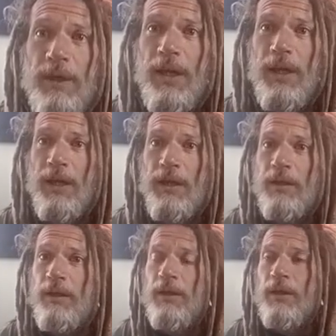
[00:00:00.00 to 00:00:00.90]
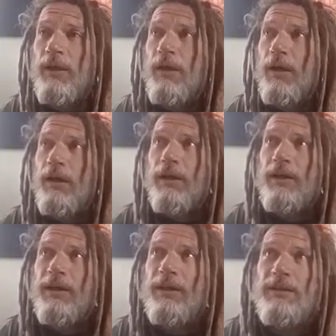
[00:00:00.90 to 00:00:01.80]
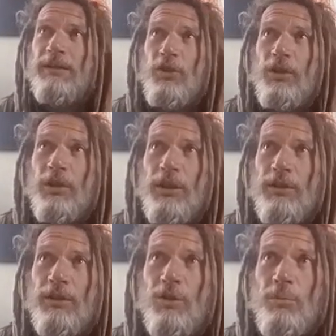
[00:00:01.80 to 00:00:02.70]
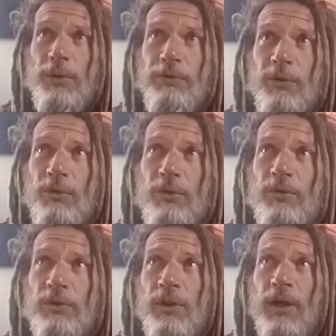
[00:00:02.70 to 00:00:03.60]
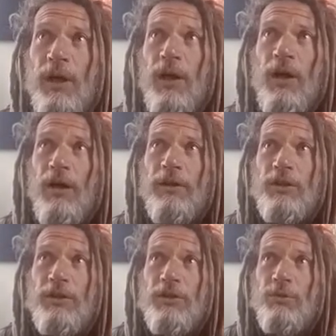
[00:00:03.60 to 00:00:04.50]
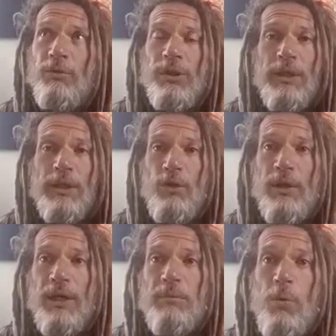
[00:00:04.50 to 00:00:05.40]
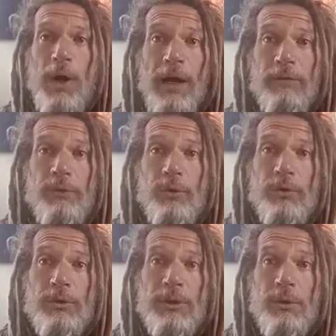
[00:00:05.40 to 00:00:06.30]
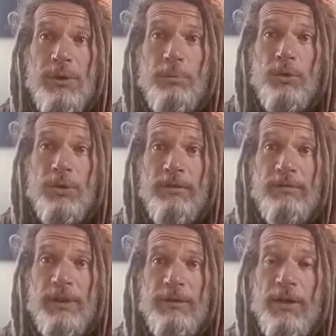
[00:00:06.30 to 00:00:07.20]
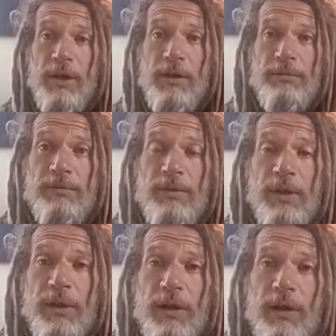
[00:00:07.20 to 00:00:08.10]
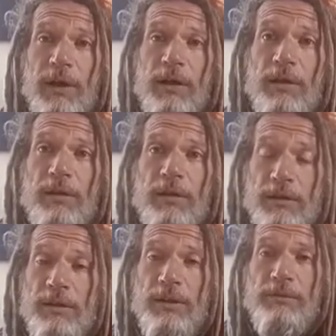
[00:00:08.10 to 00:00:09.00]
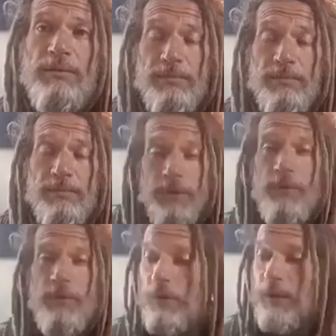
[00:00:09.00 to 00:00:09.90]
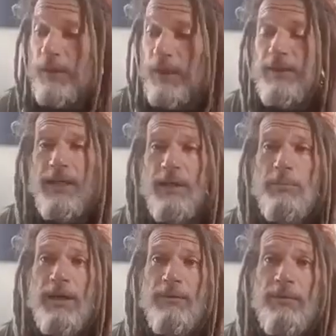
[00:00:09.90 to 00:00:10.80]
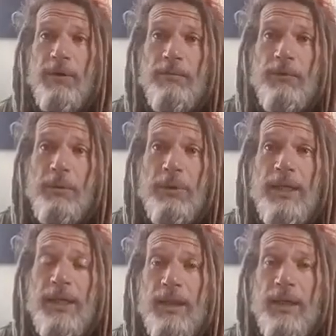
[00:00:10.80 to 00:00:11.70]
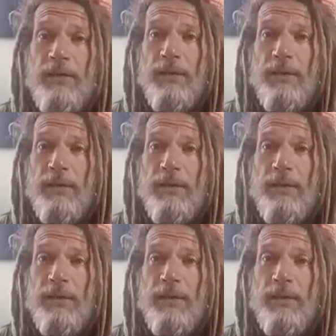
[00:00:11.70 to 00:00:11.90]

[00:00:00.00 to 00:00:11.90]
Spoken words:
And essentially superfoods are just really incredible wild foods that people have lived off, and taken benefit from for millennia.